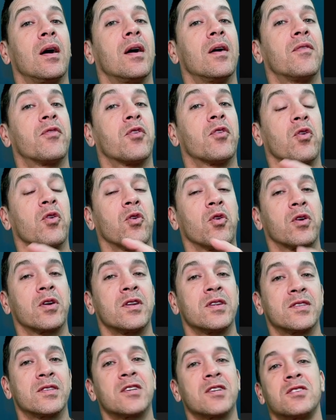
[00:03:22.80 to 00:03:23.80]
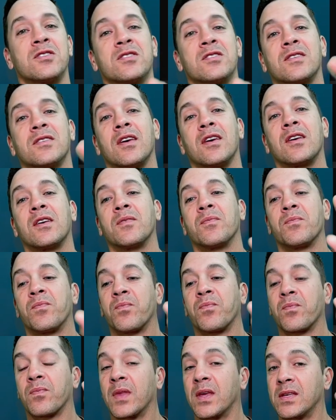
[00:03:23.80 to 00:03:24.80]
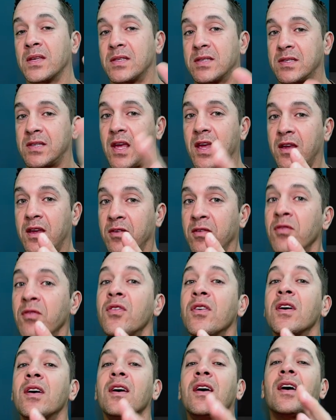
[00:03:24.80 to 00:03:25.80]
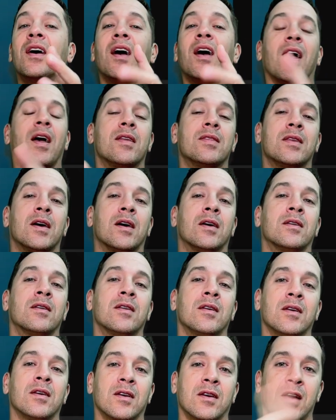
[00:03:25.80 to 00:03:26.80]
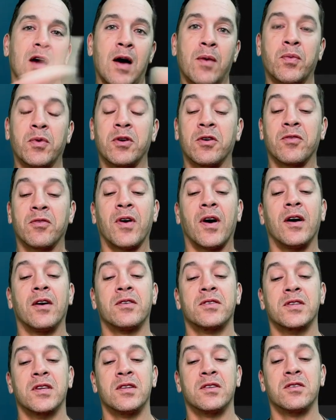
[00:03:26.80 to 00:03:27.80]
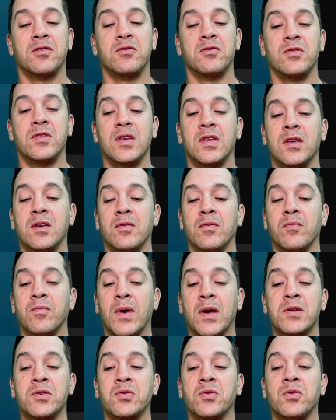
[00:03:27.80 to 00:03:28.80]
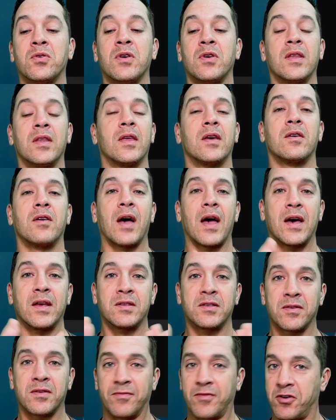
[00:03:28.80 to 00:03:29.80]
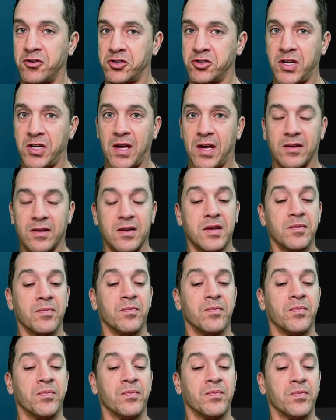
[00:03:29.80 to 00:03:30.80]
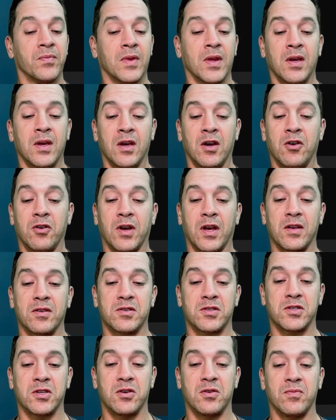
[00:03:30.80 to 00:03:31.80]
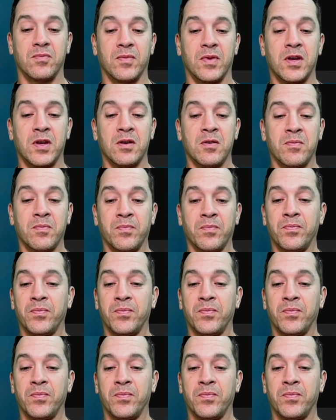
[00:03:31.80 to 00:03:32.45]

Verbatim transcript: for organization's sake, save and then copy your files into the pen tool and that'll add some functionality. Okay, so here